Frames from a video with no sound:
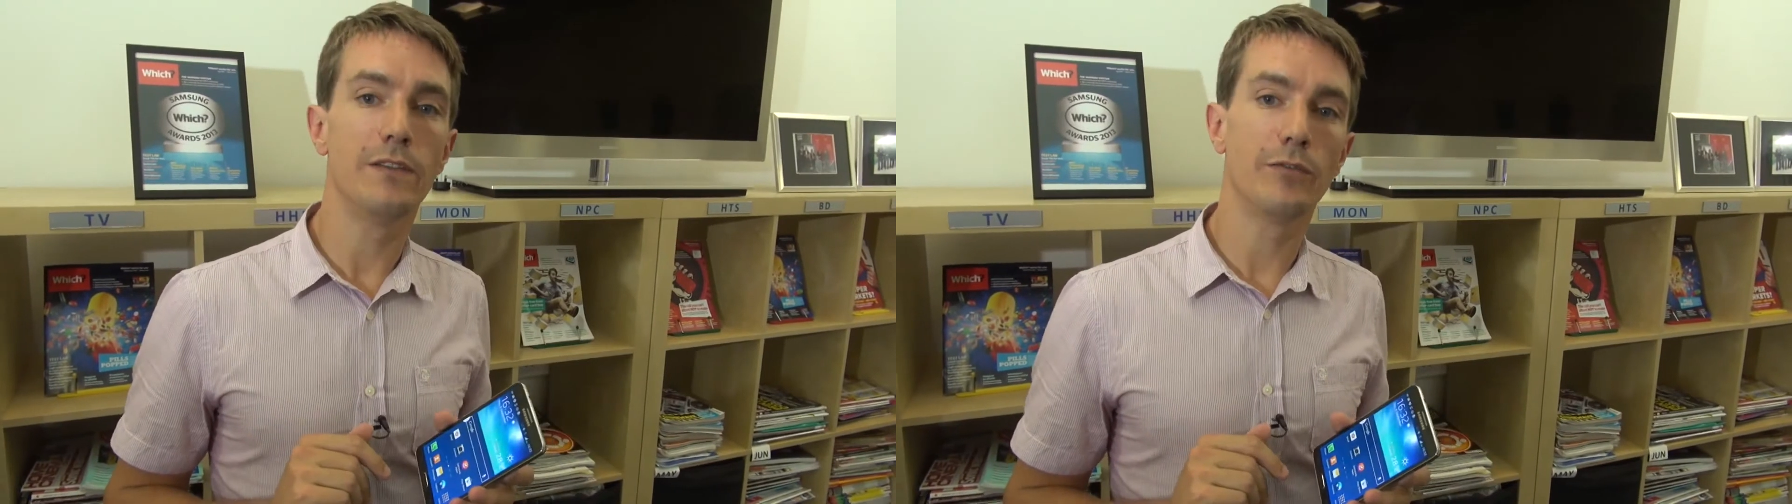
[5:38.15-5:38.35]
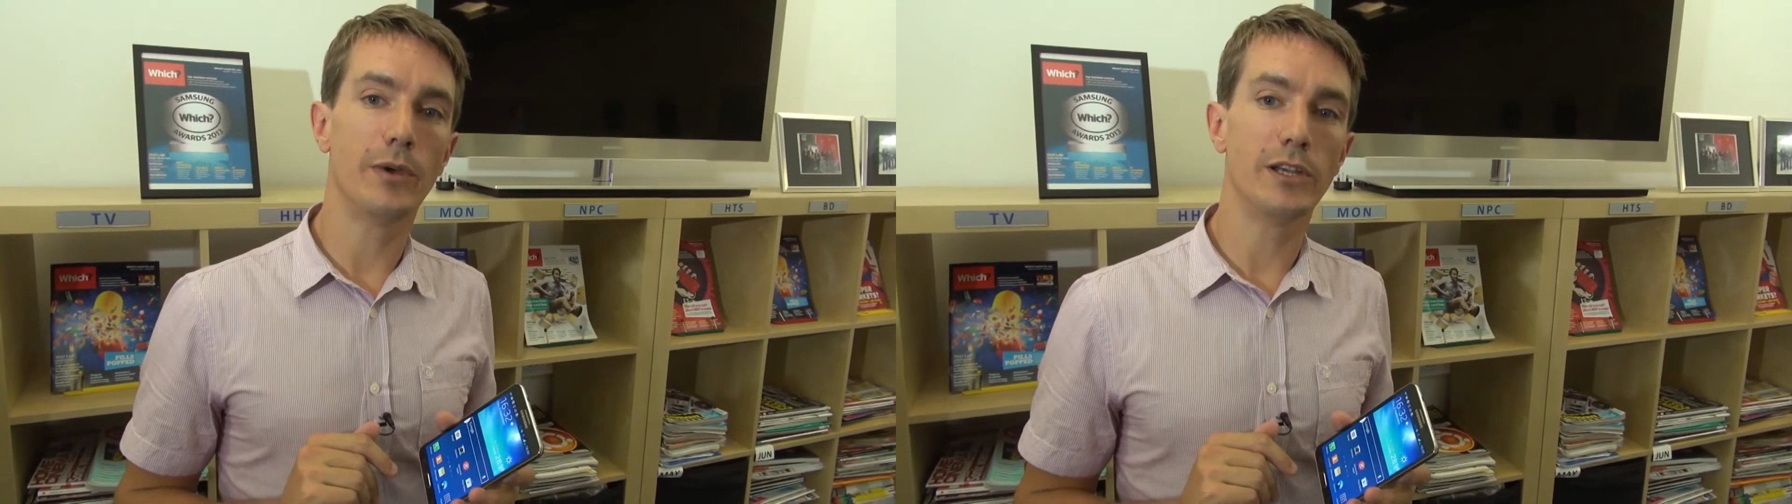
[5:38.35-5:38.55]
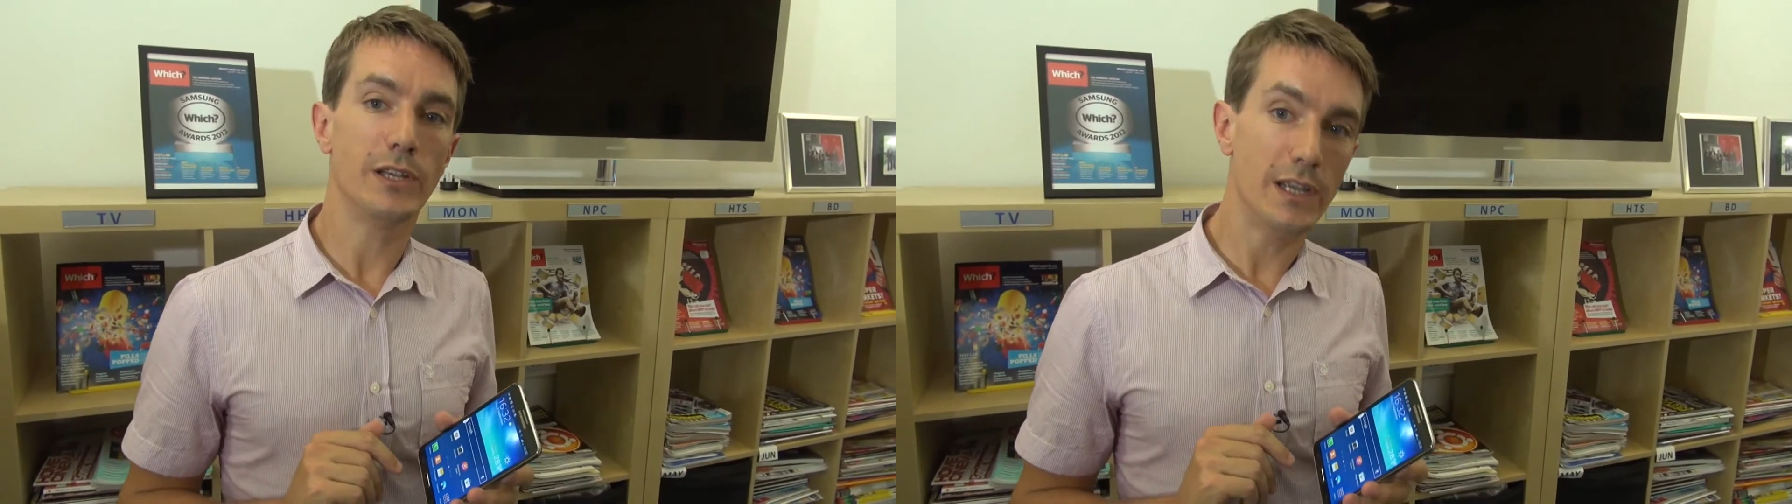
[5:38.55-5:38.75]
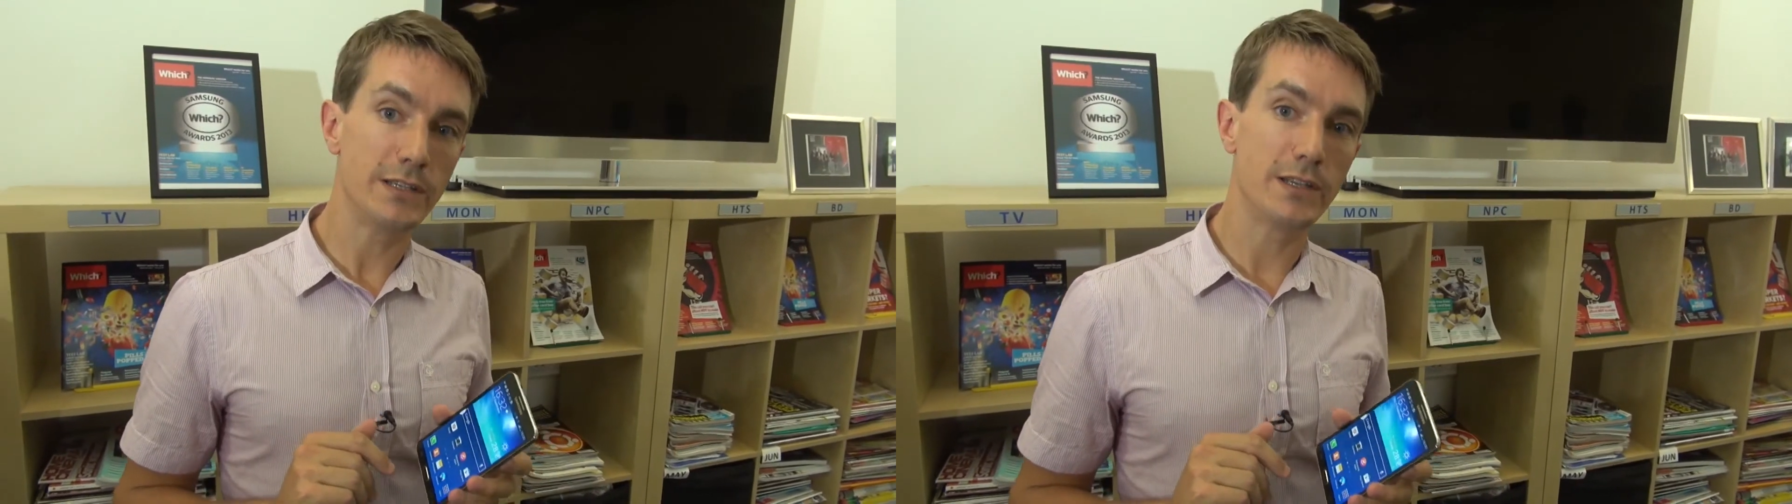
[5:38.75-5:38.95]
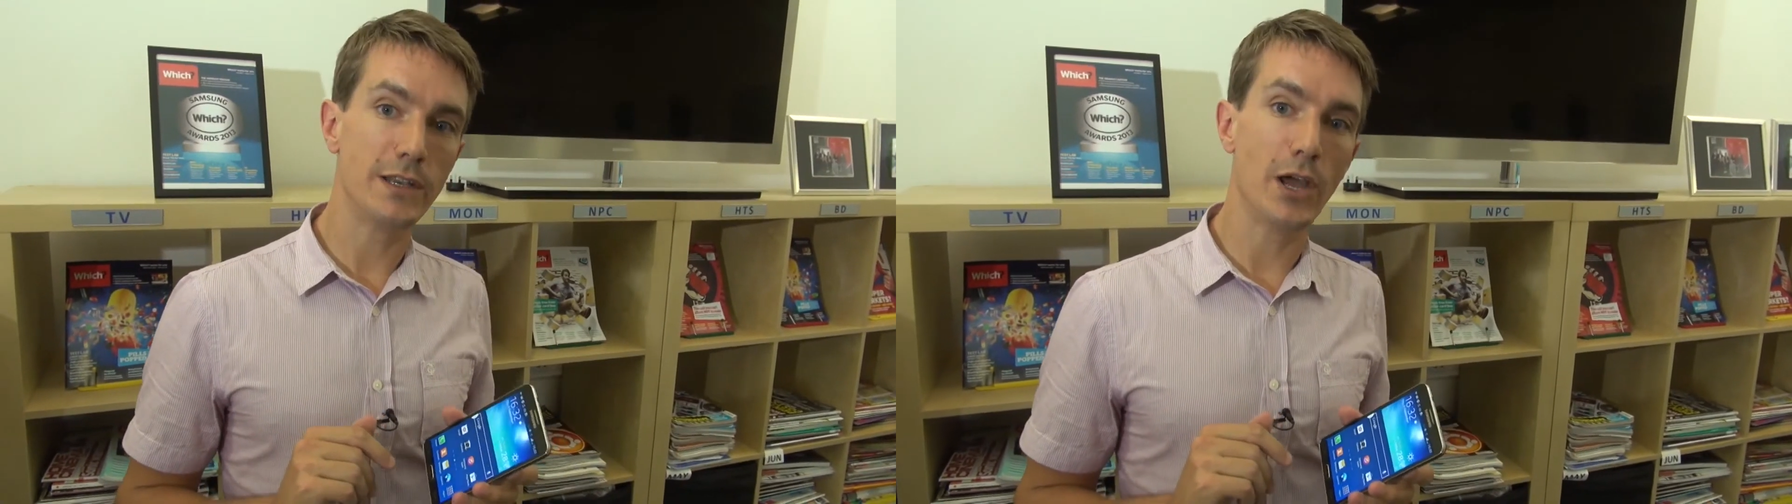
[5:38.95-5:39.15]
information
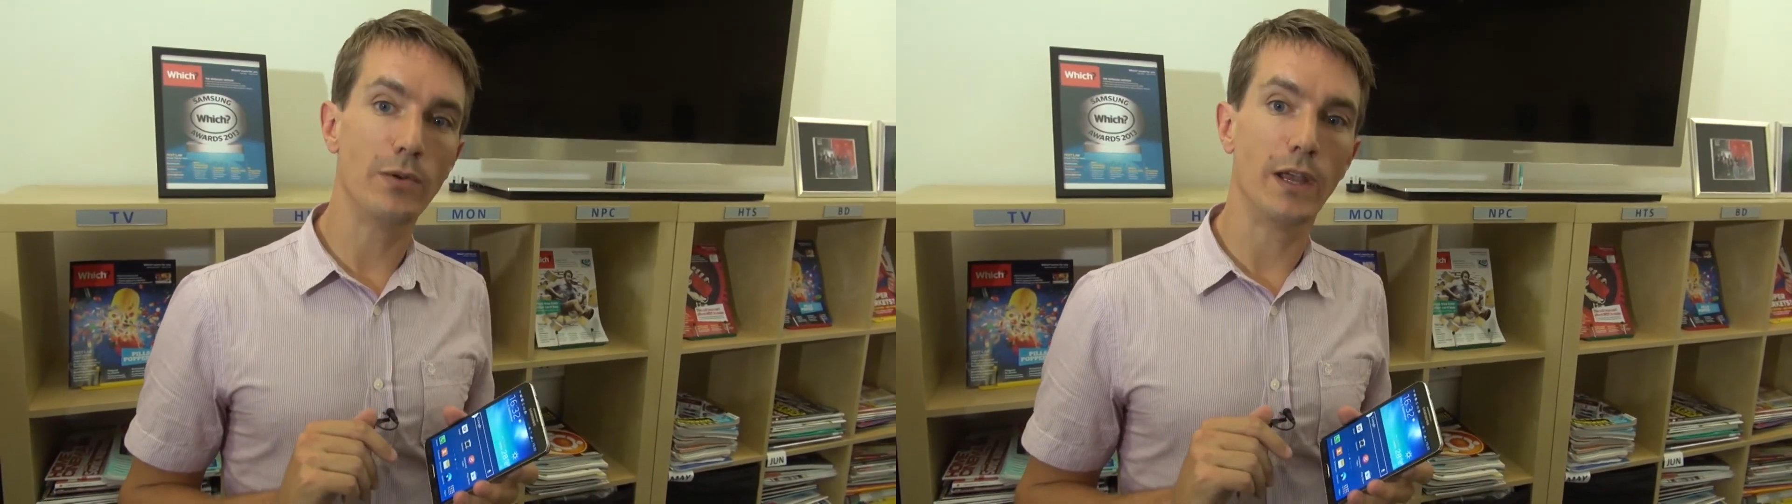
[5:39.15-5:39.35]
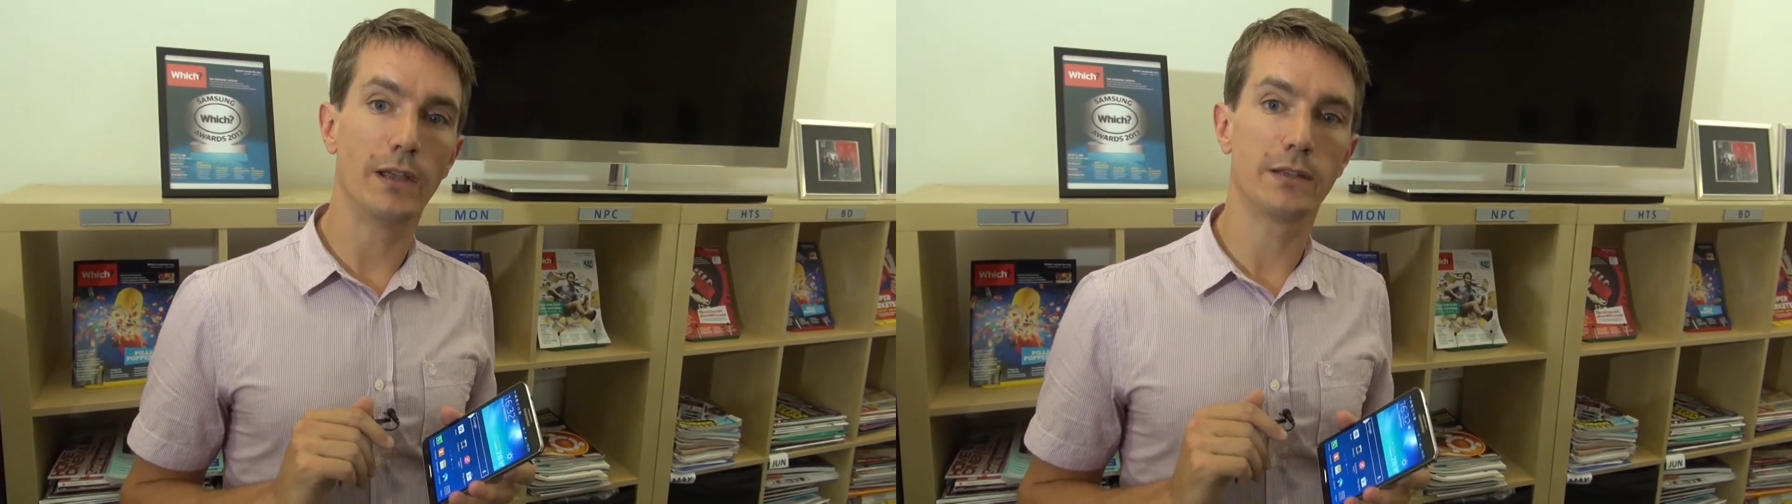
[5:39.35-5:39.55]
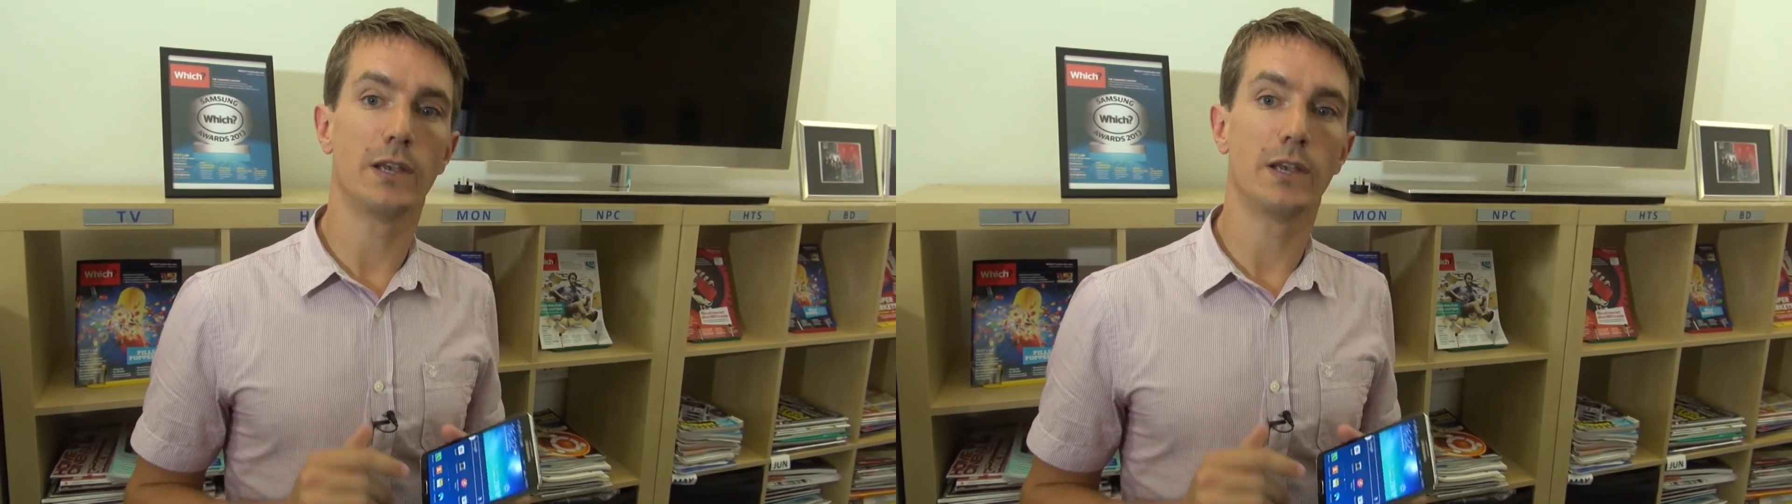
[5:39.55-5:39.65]
isn't known yet,